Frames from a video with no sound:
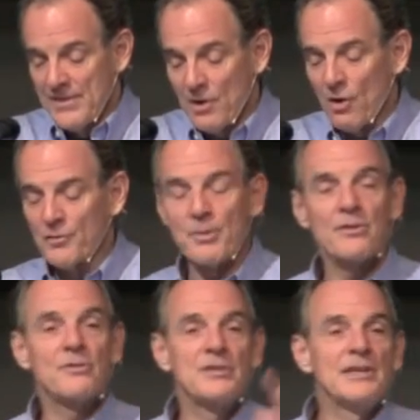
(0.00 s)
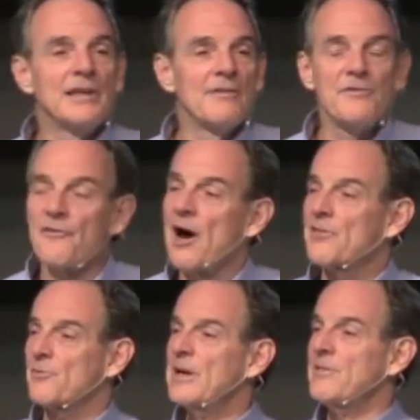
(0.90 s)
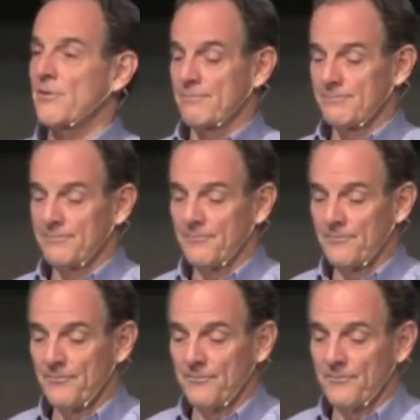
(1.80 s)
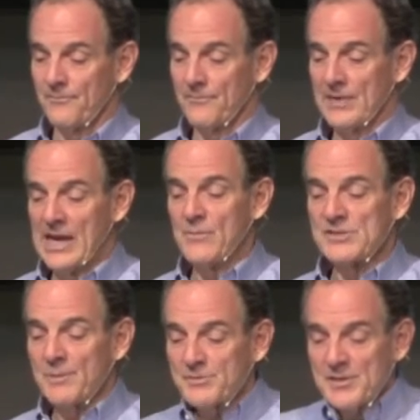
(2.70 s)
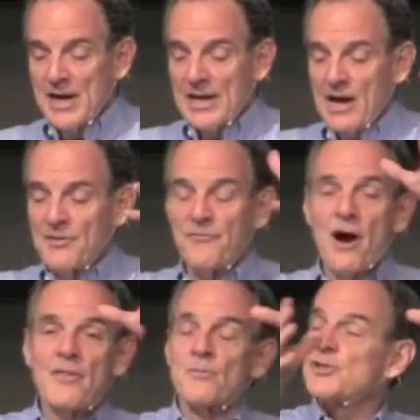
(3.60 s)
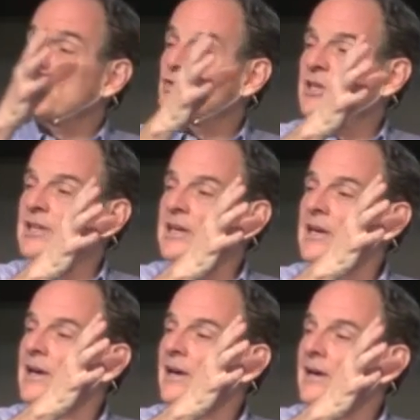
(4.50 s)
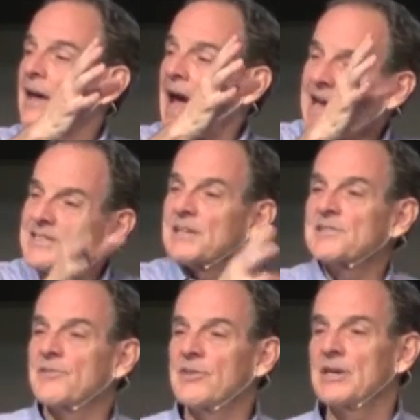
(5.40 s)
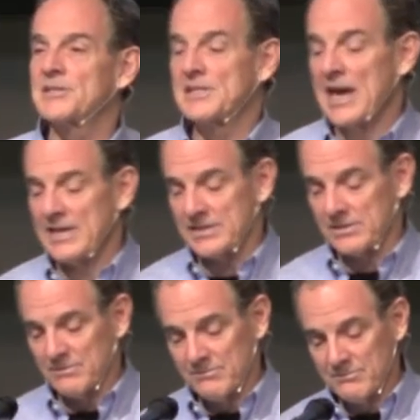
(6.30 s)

The older brother didn't love the father either. He was upset how the father was using the assets of the estate.